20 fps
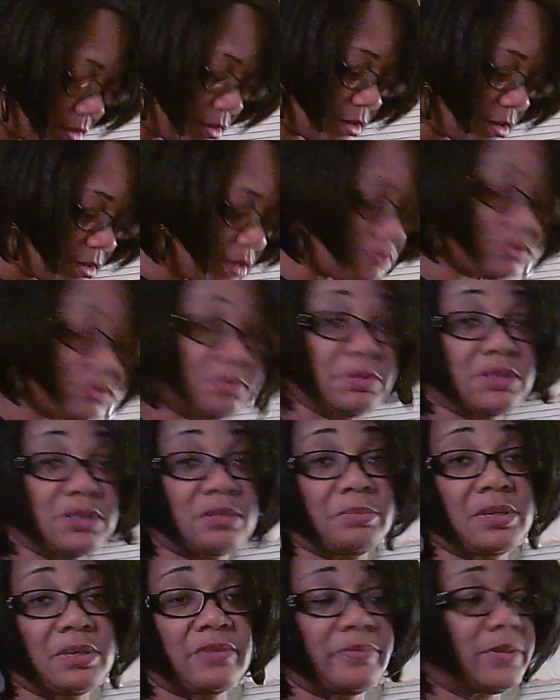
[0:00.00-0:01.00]

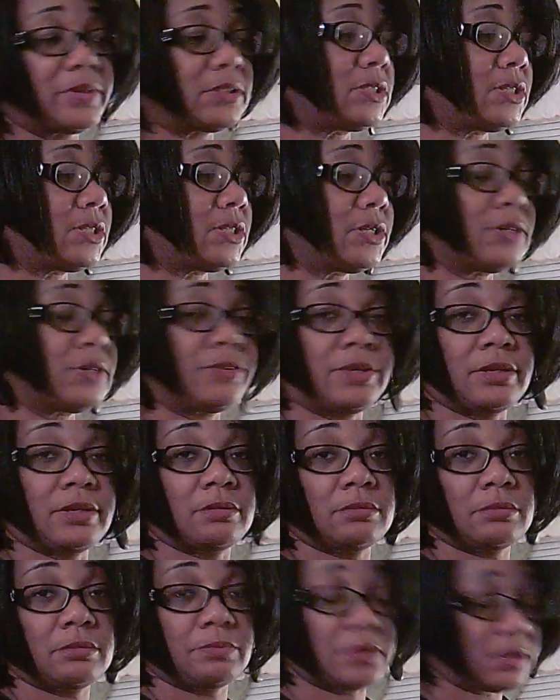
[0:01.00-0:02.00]
a vegetarian,
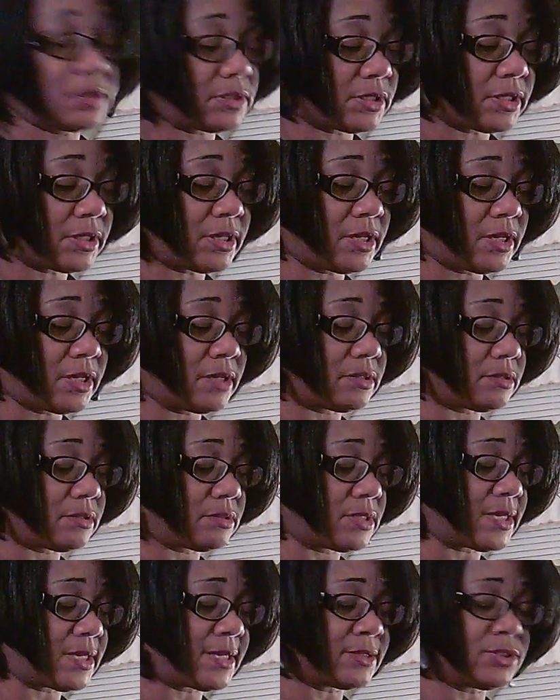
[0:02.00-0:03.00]
because I can't
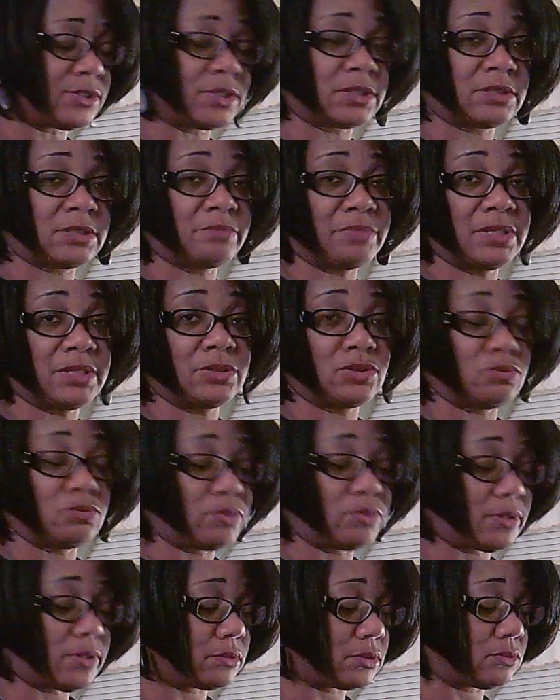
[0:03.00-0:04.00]
digest meat too
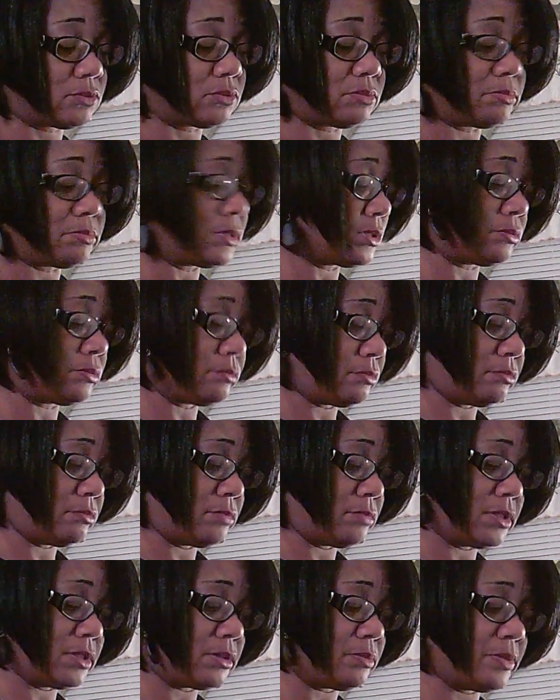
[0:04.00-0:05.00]
well, so it must
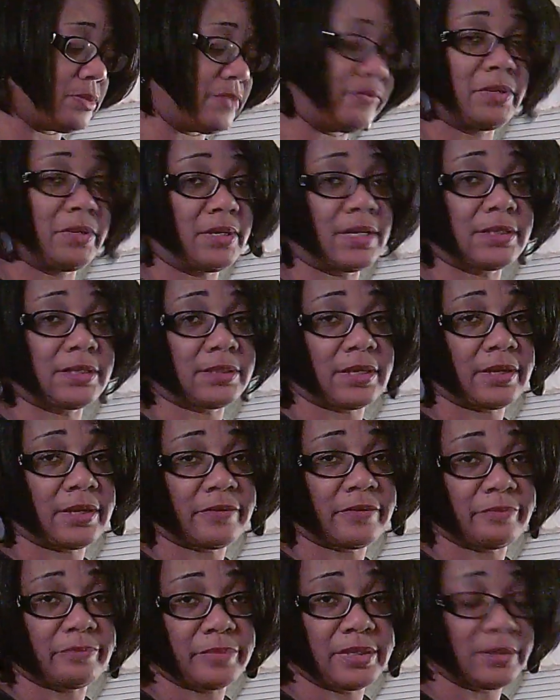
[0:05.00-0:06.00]
meant to be for me not to
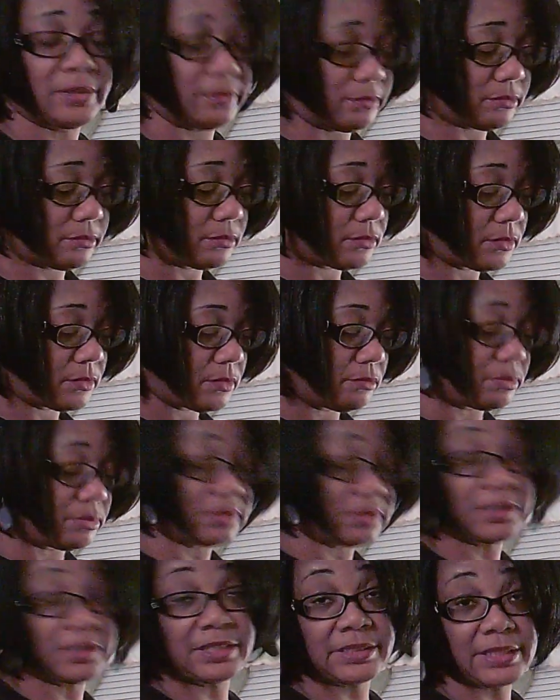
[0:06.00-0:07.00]
have meat.
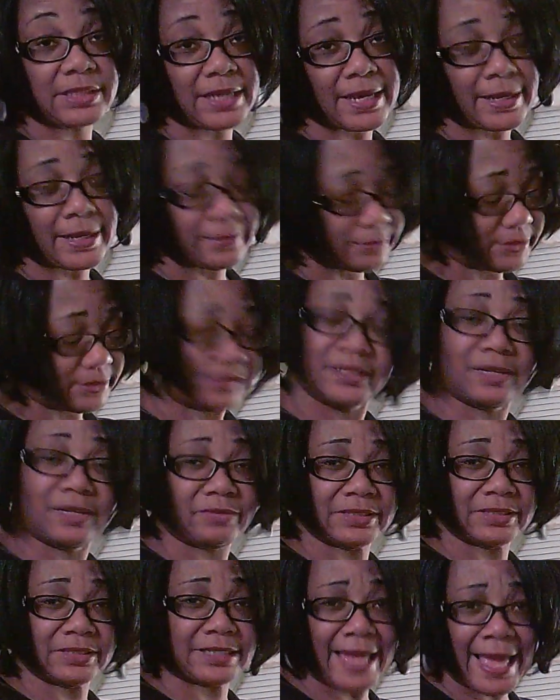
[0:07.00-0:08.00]
But that's a lie. The
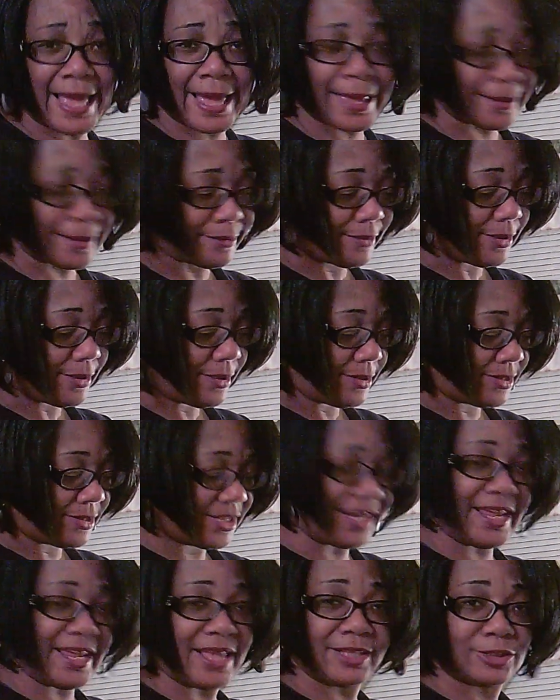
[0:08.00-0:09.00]
devil's a lie.
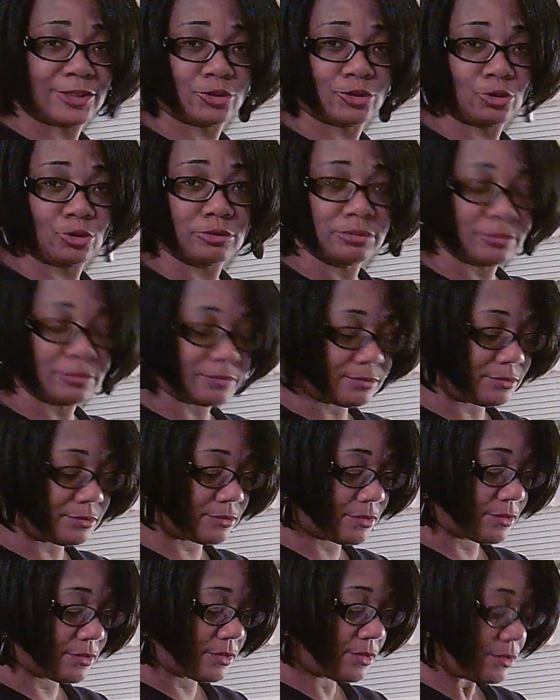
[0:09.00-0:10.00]
That ain't the truth.
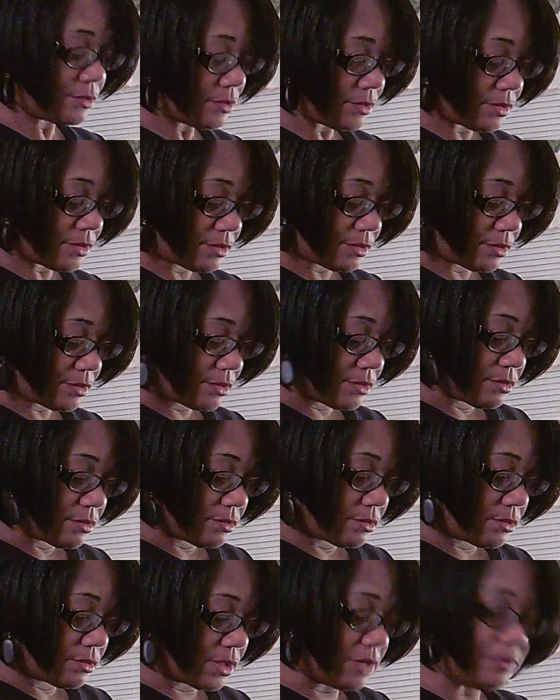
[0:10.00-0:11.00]

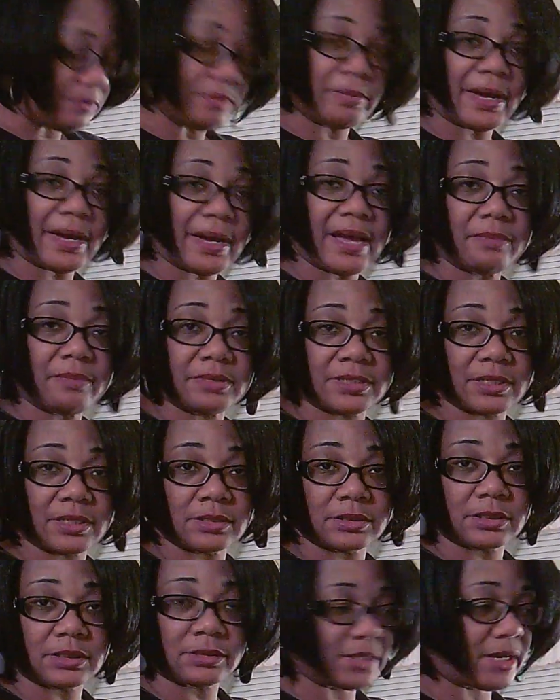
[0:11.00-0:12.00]
Even the Bible tells
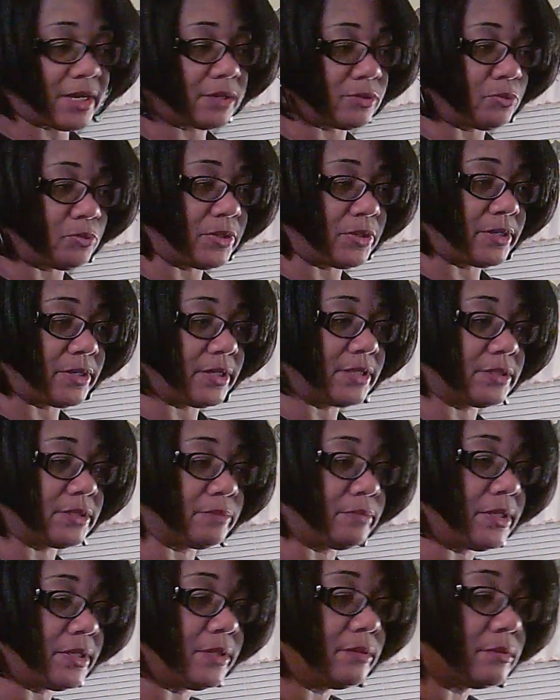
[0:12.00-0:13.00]
us, y'all, that we can eat some
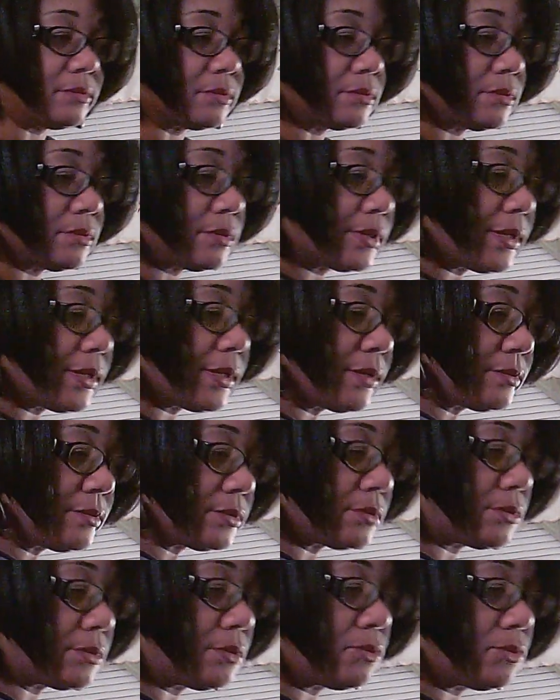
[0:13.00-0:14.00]
meat. Okay, so don't